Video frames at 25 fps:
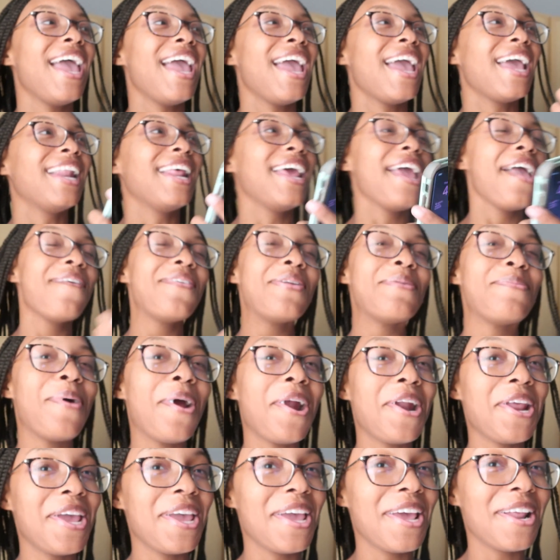And they having a
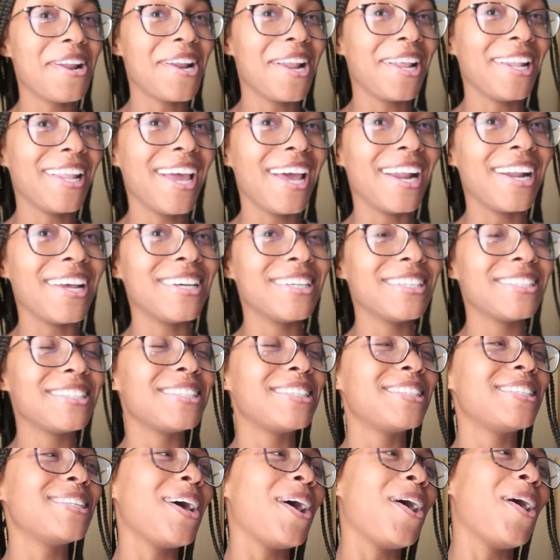party in Atlanta.
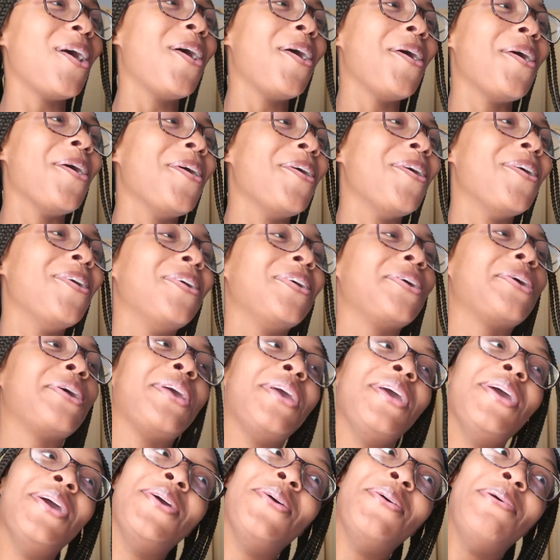So
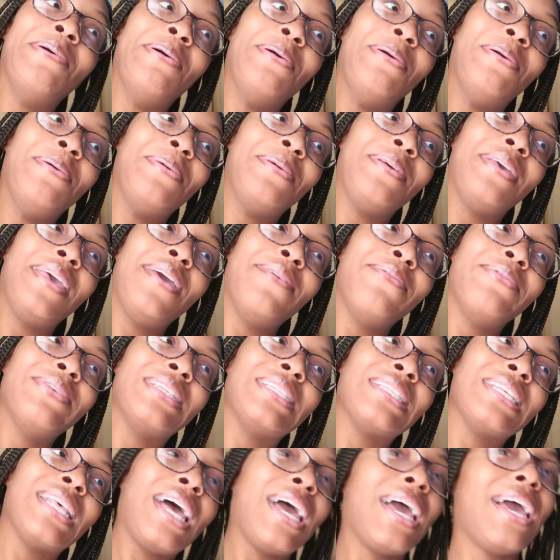Keith
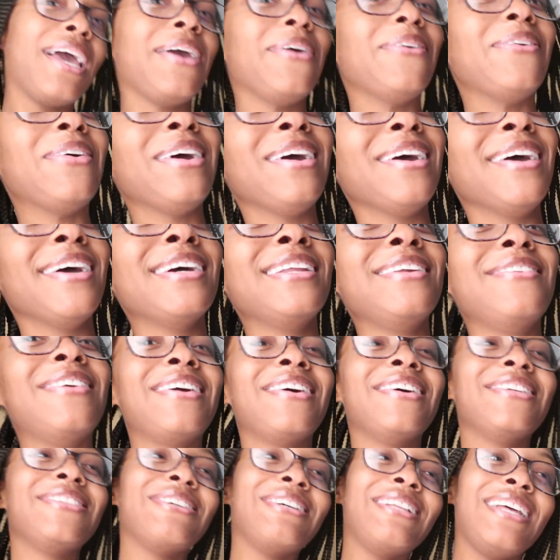was like, well, do you
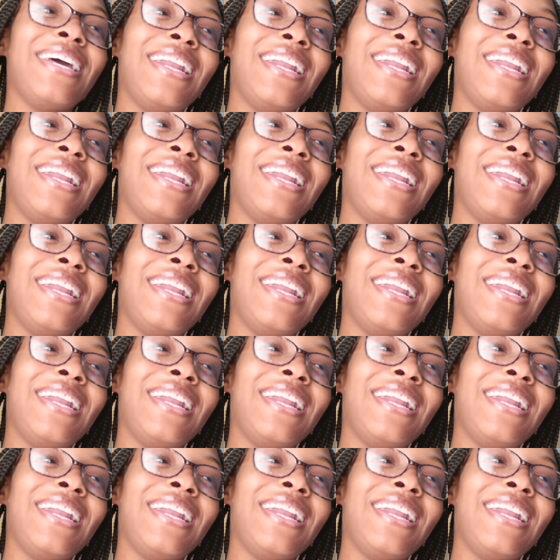want to go to Atlanta?